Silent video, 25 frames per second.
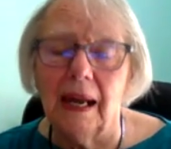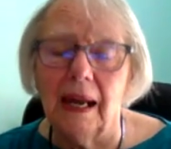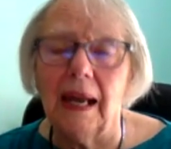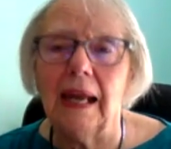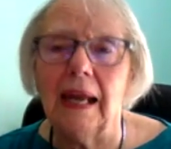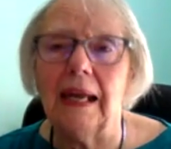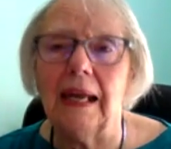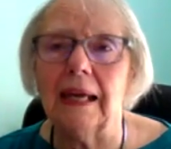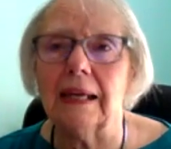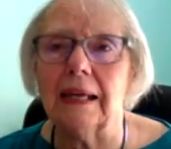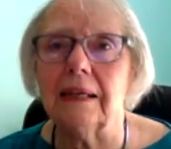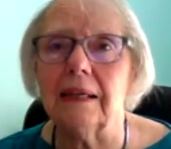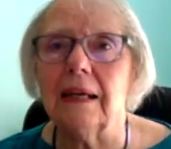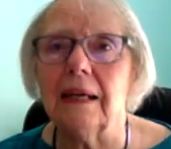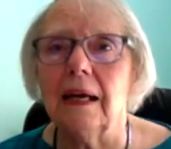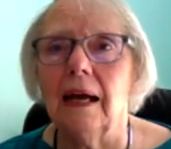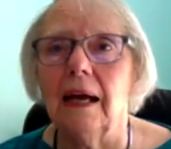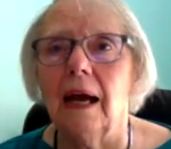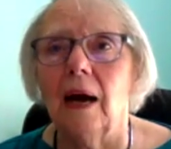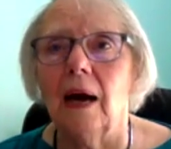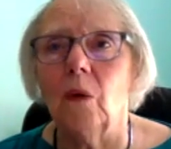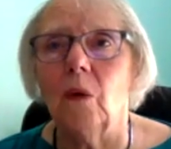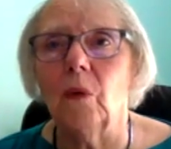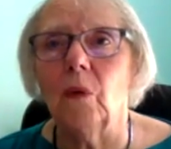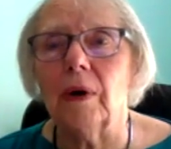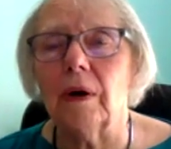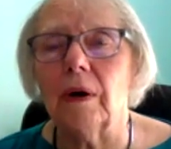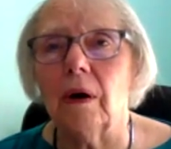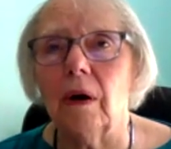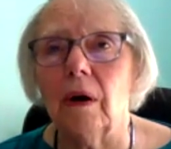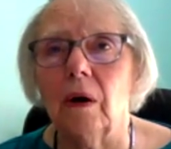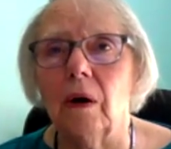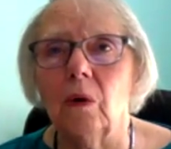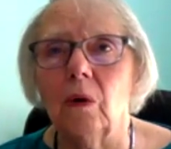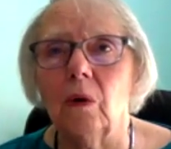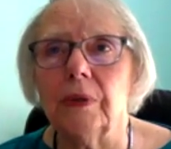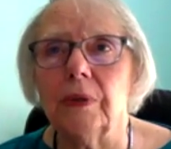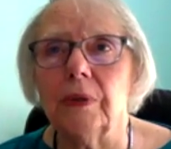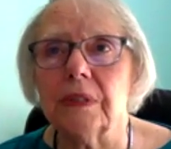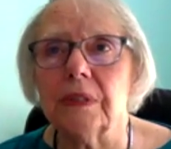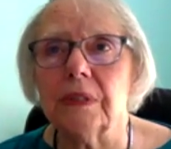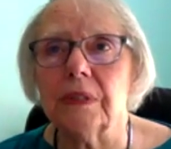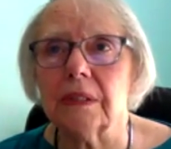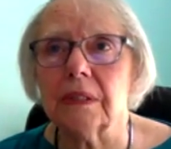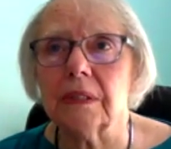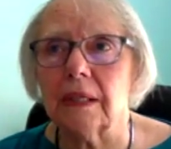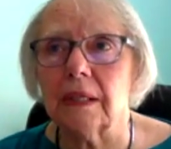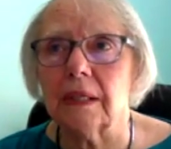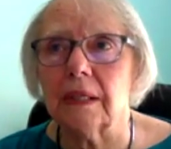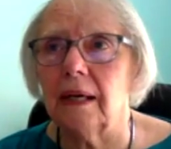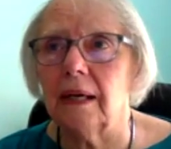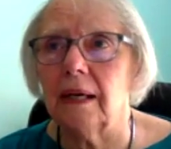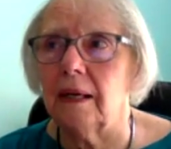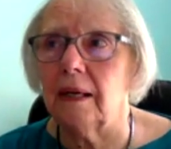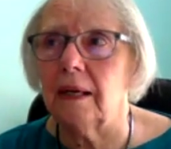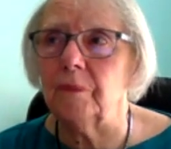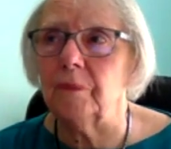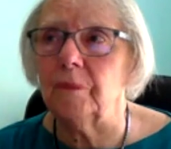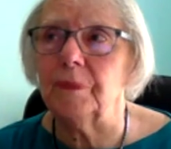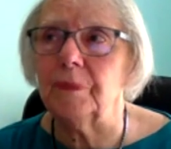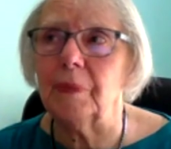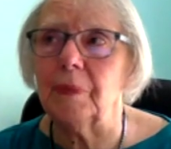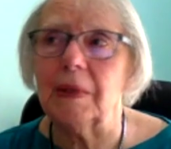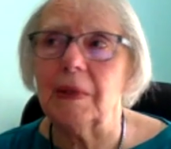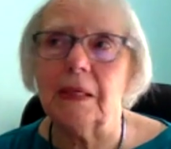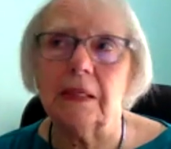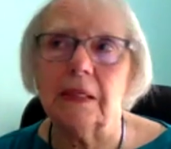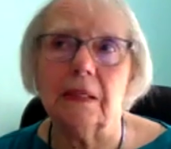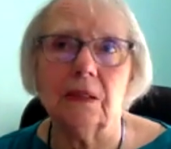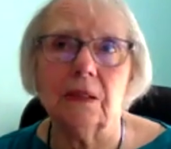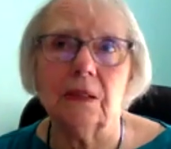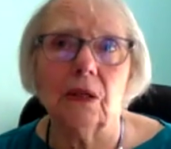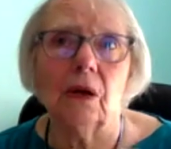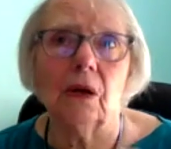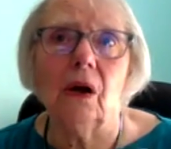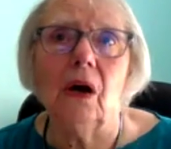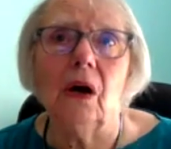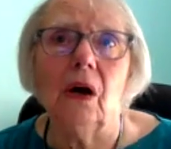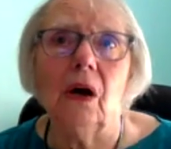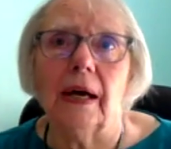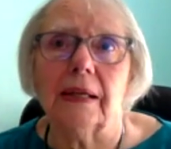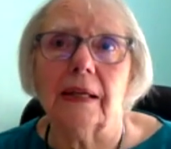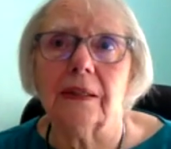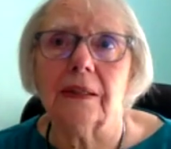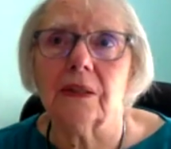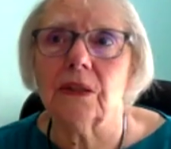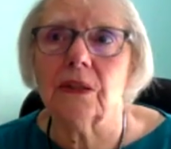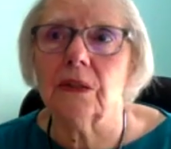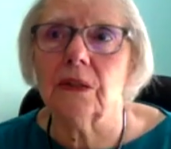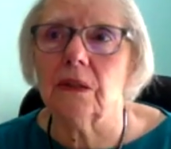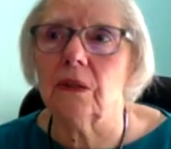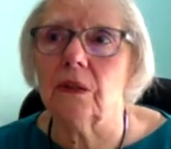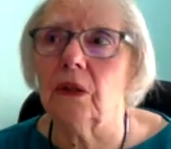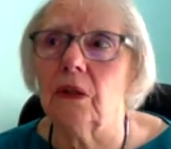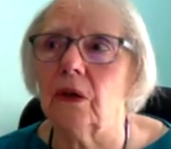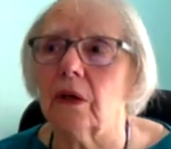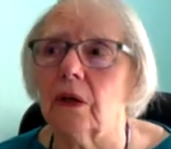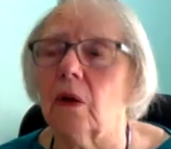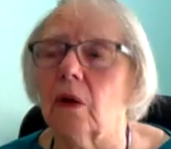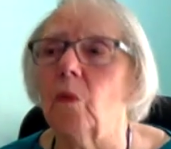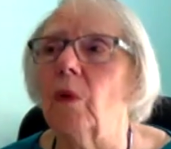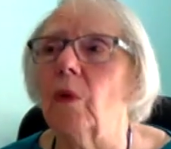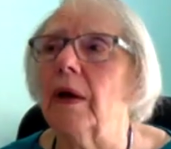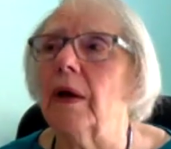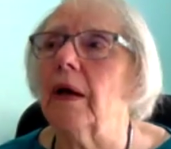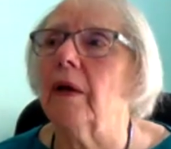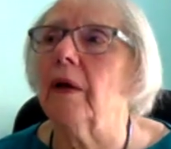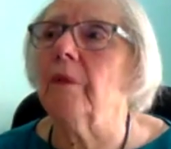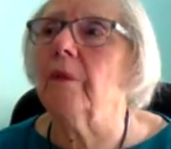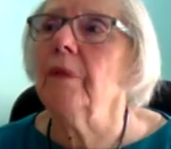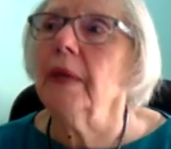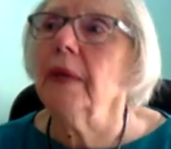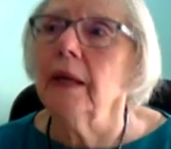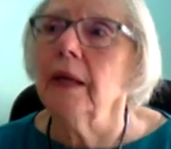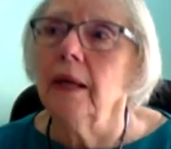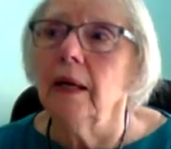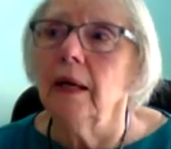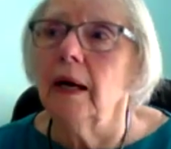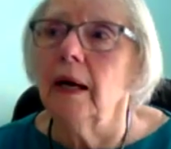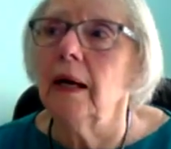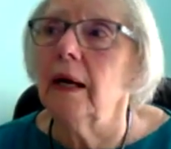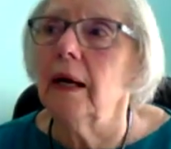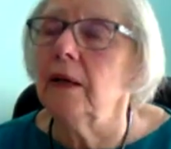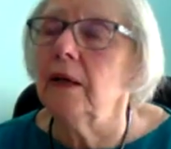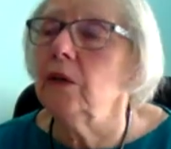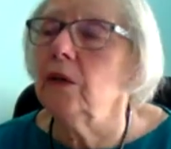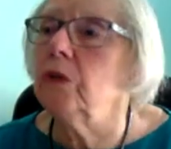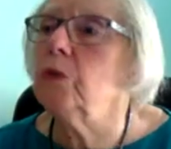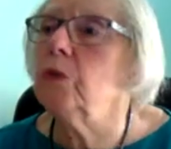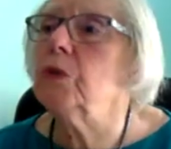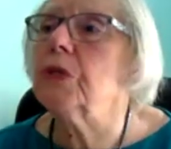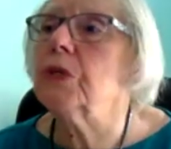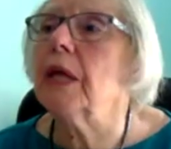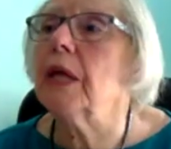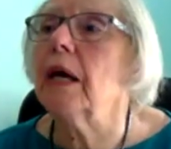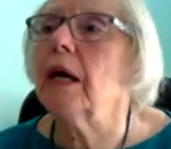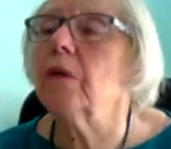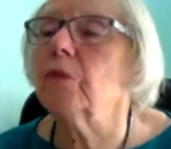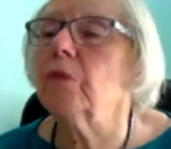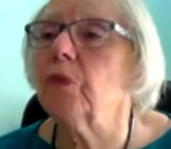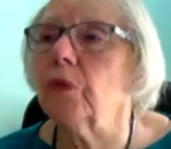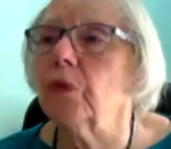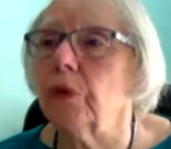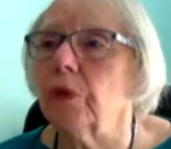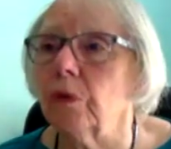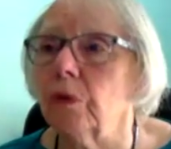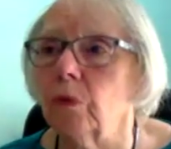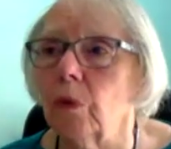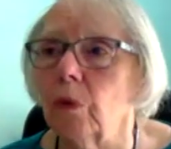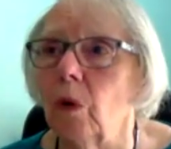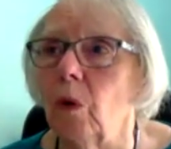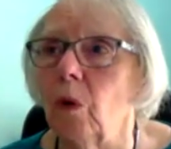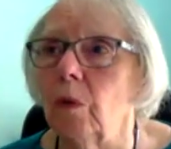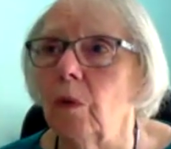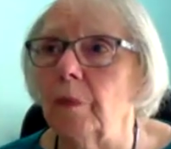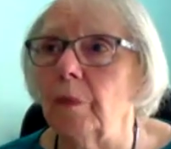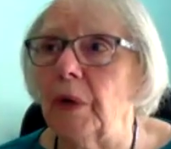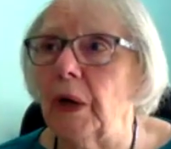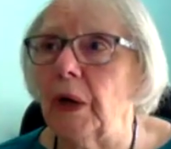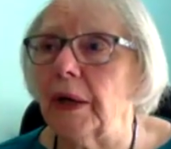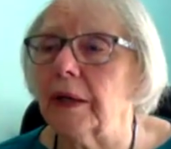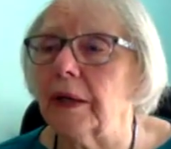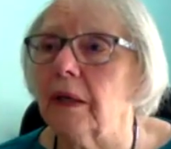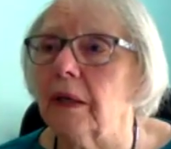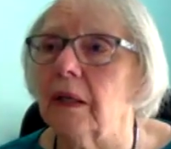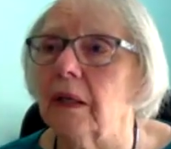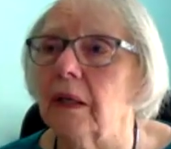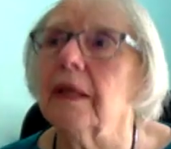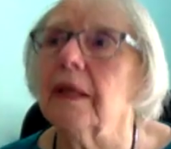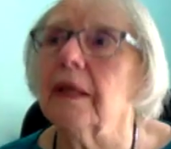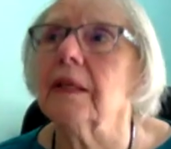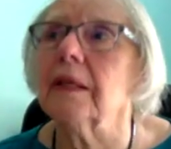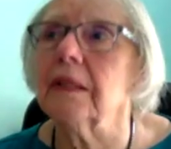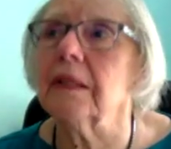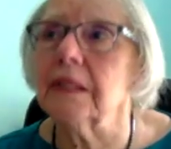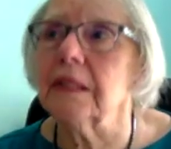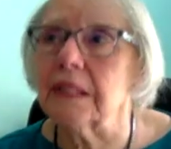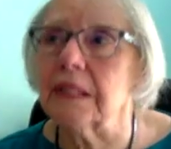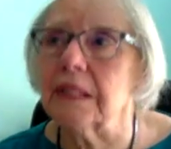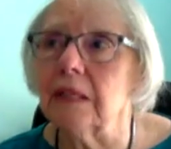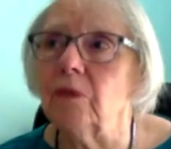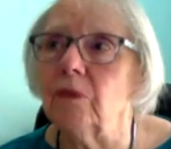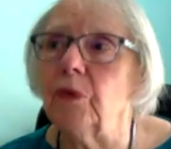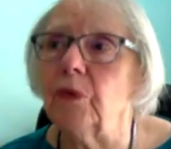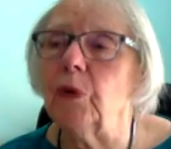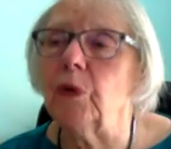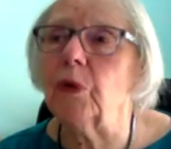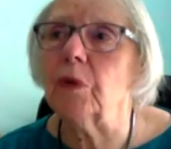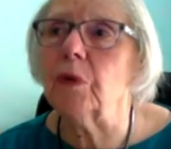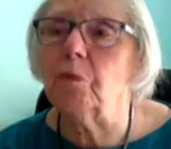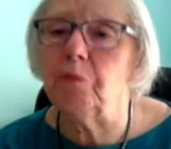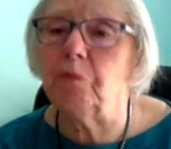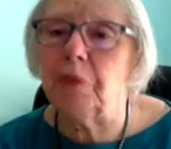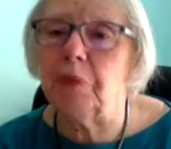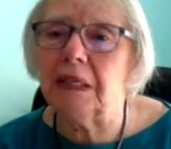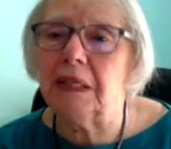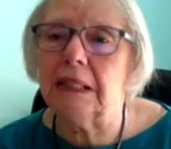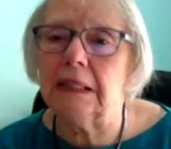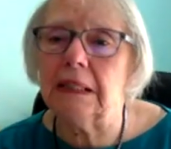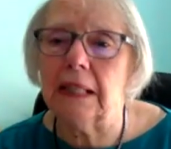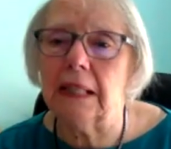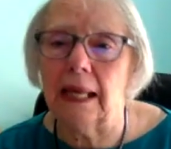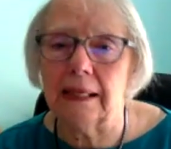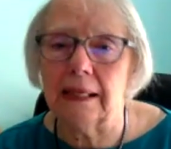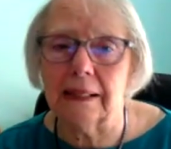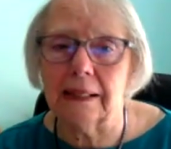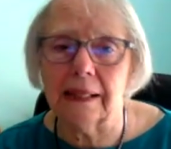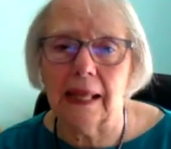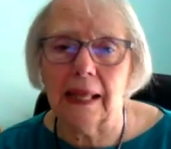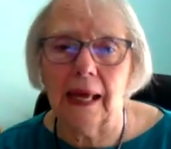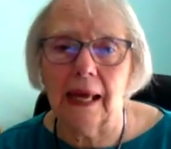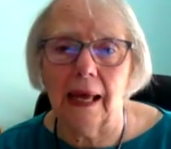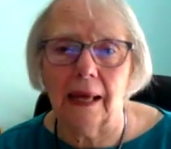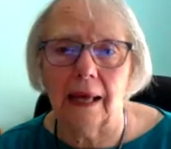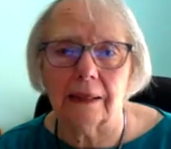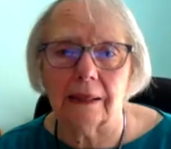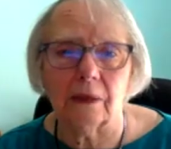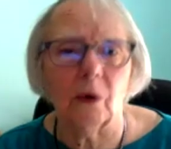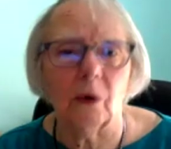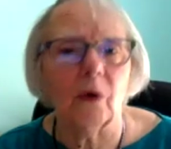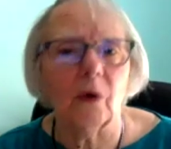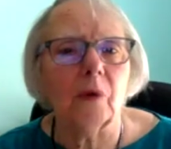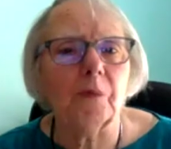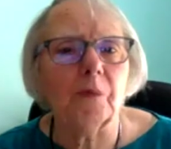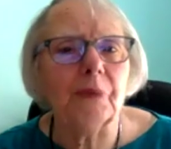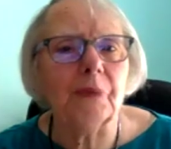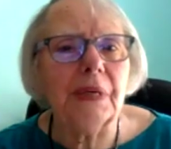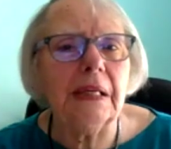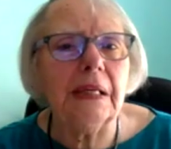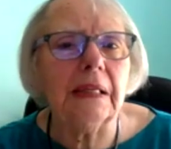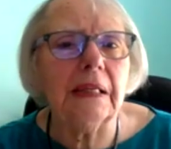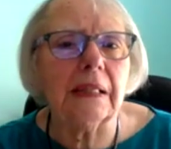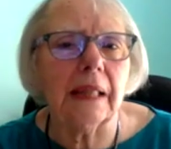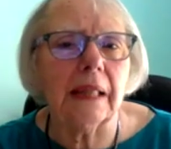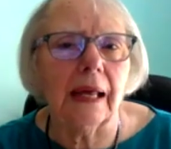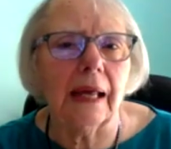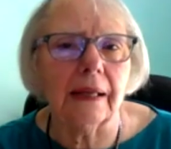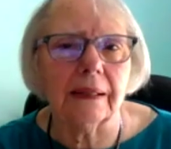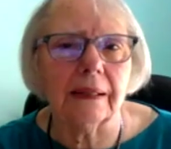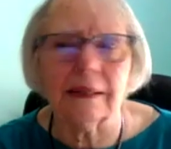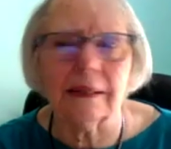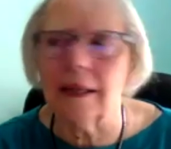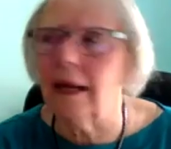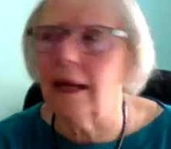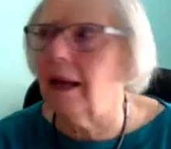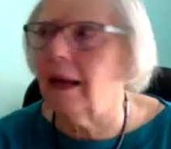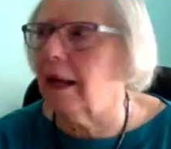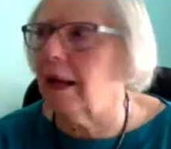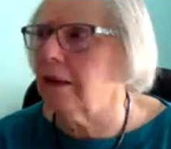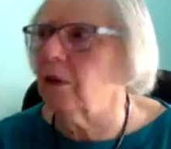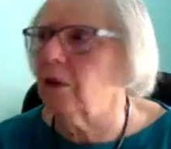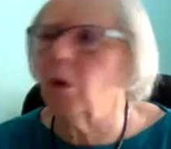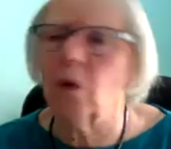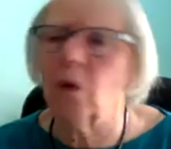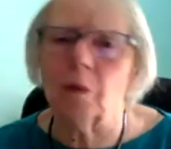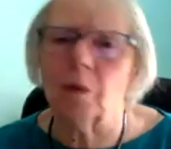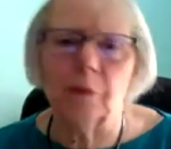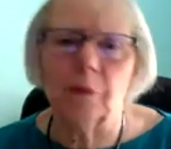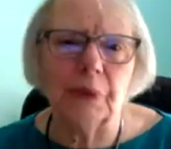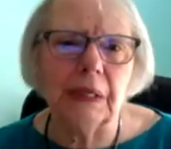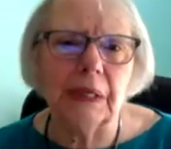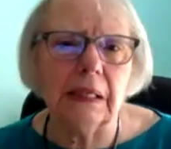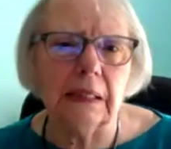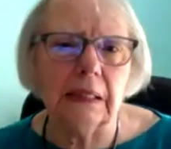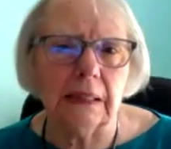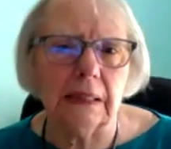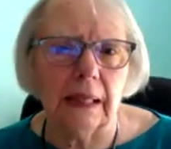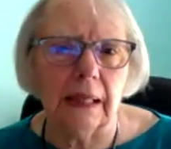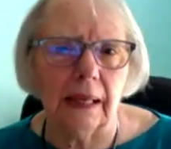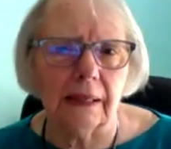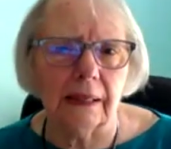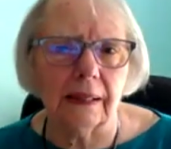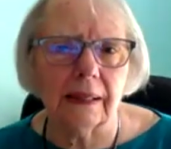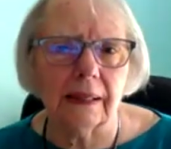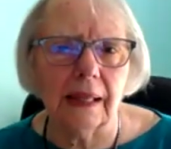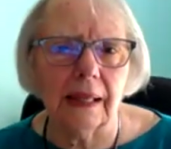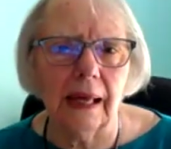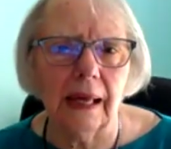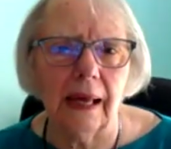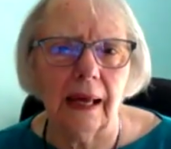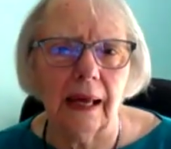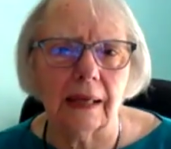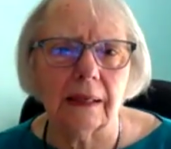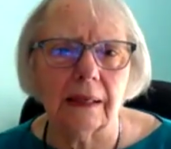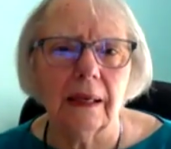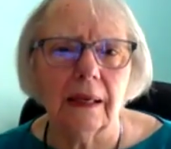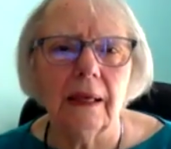And we're always been taught to look, well, use that for a role model and see if you can be like that, or be like that, or be like that.